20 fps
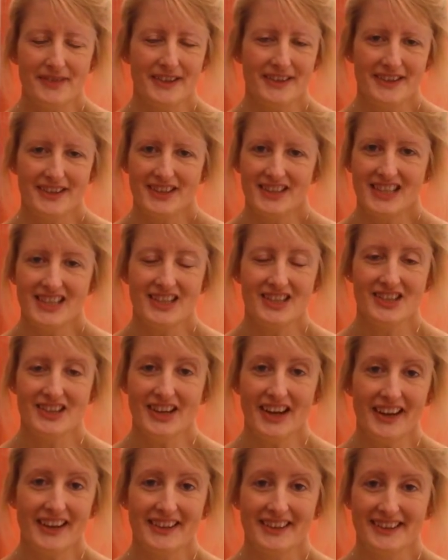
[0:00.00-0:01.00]
But she's
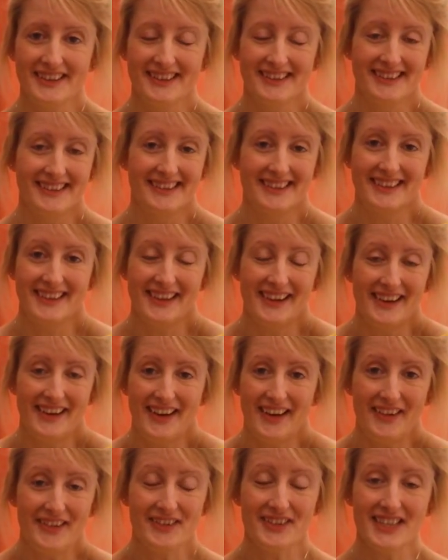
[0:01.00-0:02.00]
just,
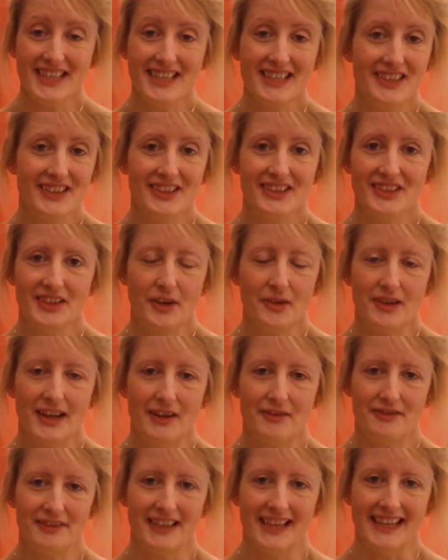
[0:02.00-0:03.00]
oh, she's just so
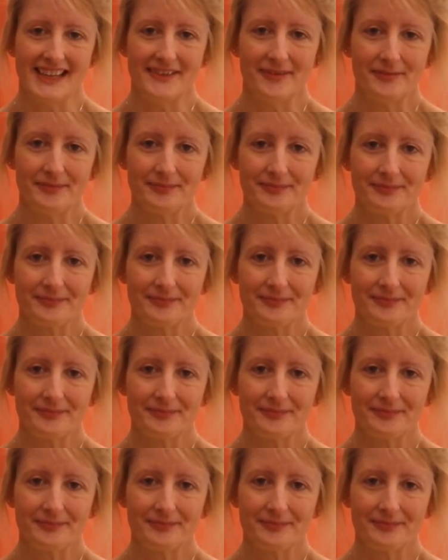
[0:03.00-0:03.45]
lovely.